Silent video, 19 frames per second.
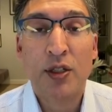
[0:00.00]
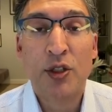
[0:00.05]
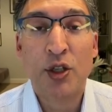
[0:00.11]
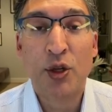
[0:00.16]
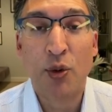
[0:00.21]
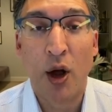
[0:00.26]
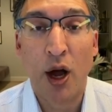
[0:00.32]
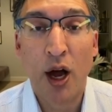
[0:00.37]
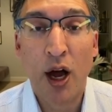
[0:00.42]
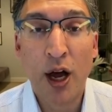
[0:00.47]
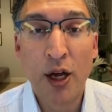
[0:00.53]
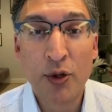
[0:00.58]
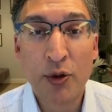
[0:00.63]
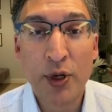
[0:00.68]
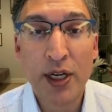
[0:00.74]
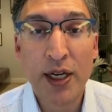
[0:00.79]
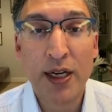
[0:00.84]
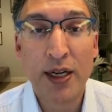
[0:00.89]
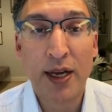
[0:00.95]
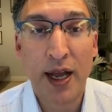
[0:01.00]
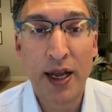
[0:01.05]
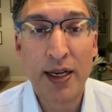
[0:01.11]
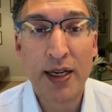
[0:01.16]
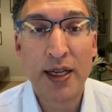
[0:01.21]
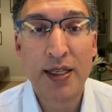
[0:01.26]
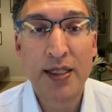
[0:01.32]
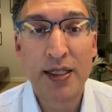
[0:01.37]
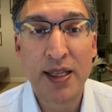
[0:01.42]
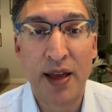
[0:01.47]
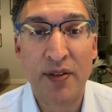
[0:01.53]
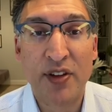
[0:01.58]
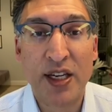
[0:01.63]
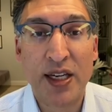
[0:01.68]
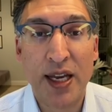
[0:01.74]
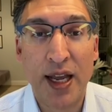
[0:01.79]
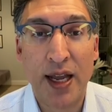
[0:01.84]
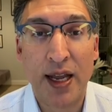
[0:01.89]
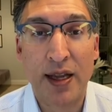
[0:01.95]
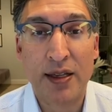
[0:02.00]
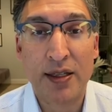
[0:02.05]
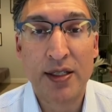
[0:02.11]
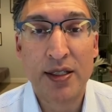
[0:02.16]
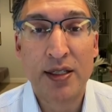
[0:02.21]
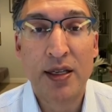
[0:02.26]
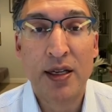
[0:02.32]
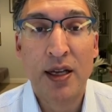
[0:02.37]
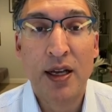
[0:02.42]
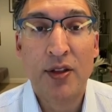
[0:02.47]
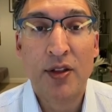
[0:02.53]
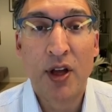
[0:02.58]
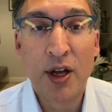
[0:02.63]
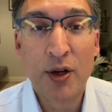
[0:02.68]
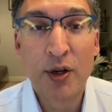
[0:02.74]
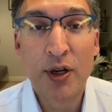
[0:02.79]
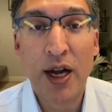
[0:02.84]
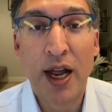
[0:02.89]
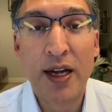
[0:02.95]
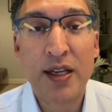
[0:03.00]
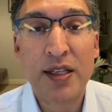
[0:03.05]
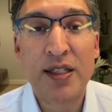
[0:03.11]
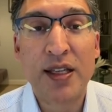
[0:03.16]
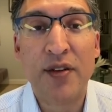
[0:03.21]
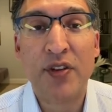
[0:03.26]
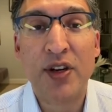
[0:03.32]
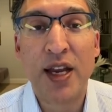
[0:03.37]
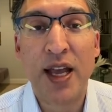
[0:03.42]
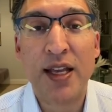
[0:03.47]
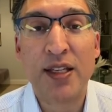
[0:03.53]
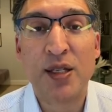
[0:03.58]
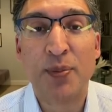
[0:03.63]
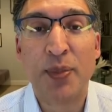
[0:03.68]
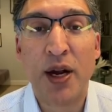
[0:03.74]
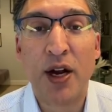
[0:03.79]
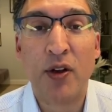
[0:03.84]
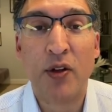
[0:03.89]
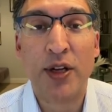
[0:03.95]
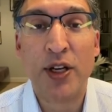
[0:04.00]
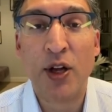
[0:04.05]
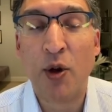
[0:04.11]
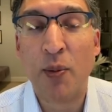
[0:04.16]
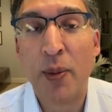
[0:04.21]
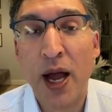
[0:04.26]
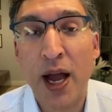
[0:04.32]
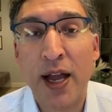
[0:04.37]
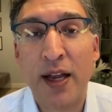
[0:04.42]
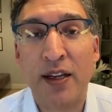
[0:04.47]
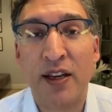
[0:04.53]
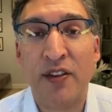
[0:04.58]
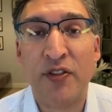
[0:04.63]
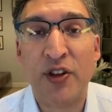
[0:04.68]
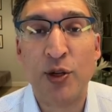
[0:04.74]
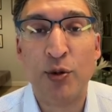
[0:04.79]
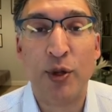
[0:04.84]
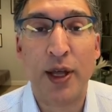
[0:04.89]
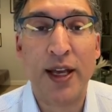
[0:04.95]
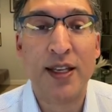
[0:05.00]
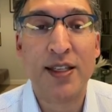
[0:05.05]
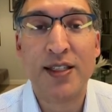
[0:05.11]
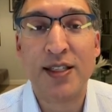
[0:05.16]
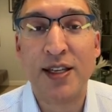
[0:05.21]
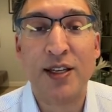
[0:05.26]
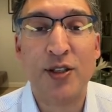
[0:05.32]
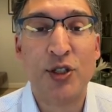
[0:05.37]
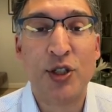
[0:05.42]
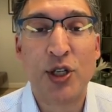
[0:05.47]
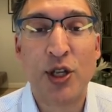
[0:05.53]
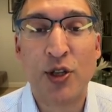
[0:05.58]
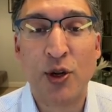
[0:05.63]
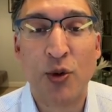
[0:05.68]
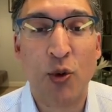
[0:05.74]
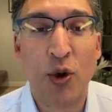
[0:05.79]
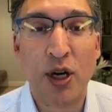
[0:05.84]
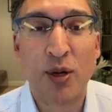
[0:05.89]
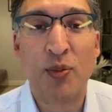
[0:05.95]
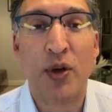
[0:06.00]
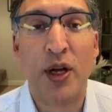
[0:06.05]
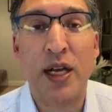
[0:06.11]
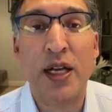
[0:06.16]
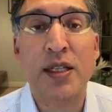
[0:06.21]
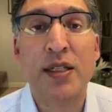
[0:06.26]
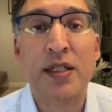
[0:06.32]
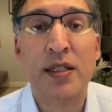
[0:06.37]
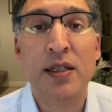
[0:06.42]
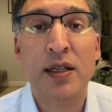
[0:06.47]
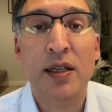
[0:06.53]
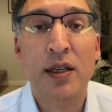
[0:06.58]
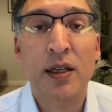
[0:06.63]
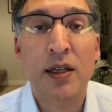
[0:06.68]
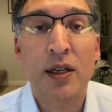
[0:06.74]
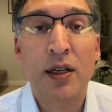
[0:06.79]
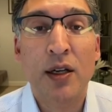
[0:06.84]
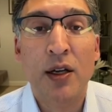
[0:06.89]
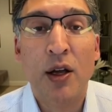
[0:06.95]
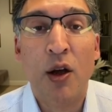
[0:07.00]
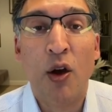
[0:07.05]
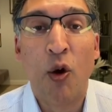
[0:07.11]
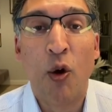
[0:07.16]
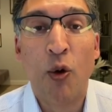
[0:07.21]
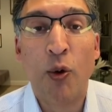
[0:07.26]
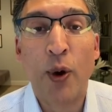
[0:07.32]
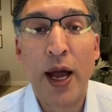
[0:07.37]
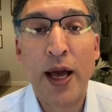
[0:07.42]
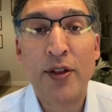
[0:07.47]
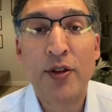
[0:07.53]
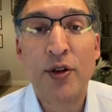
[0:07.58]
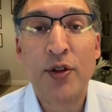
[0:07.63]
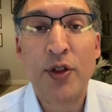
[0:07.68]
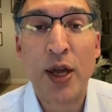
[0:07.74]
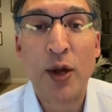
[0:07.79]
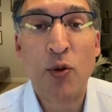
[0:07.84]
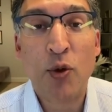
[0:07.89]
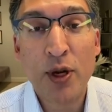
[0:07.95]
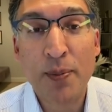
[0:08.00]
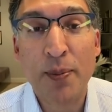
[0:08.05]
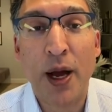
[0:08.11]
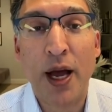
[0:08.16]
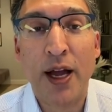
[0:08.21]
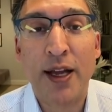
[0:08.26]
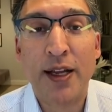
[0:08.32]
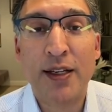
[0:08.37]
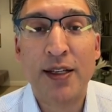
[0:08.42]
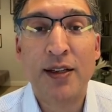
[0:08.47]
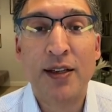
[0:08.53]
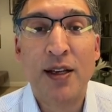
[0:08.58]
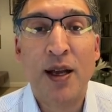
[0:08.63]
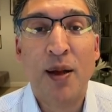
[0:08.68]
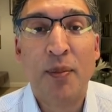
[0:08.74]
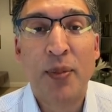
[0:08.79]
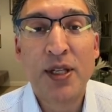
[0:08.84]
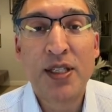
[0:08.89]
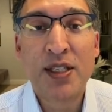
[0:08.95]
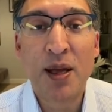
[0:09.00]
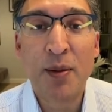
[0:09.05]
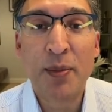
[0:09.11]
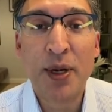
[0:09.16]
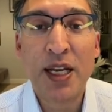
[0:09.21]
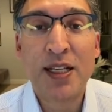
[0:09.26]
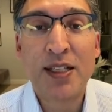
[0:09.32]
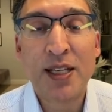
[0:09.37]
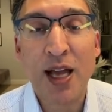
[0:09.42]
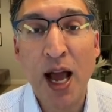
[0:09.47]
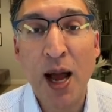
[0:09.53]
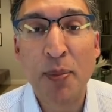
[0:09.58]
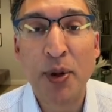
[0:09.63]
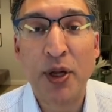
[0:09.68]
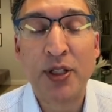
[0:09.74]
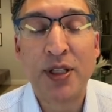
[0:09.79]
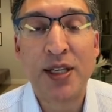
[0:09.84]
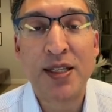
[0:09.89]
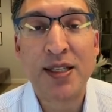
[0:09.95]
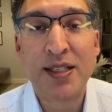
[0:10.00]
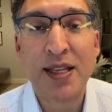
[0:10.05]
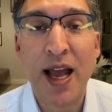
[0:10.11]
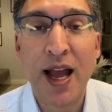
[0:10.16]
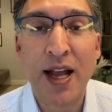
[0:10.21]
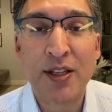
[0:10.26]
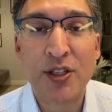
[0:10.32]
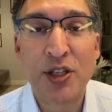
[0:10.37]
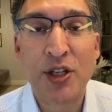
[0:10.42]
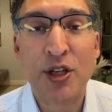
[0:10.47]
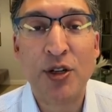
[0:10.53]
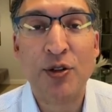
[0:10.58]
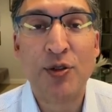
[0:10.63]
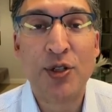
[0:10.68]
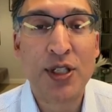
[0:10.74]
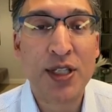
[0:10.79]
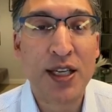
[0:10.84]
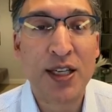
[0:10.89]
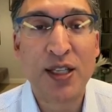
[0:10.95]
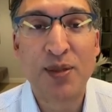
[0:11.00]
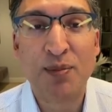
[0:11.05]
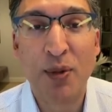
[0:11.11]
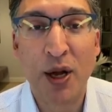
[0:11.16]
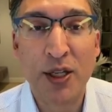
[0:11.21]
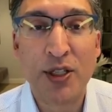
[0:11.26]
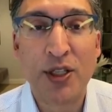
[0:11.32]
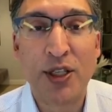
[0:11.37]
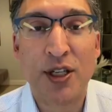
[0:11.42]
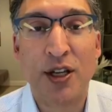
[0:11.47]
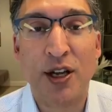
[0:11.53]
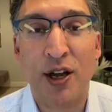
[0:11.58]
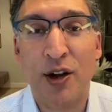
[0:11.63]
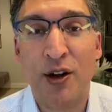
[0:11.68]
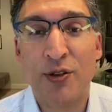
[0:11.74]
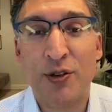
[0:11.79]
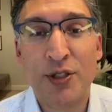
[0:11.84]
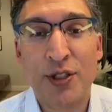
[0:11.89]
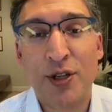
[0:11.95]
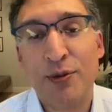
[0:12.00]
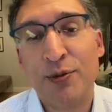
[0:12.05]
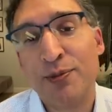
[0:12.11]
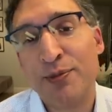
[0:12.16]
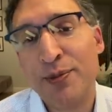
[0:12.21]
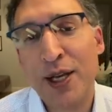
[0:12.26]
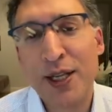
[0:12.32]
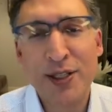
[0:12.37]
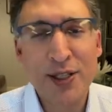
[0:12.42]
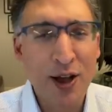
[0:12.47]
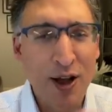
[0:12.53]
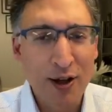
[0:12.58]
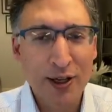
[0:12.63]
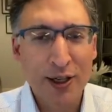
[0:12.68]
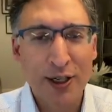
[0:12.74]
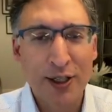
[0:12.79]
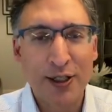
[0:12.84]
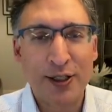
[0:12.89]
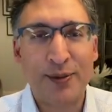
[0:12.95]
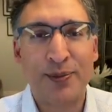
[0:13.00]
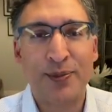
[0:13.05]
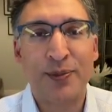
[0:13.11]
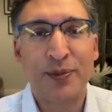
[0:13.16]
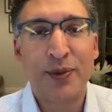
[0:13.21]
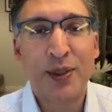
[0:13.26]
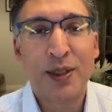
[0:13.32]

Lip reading: to 197 nays. The 197 nays apparently don't mind if you lay siege to their workplace. Or rather, they would mind, but somebody toppled a statue 6 months ago, so it's all good.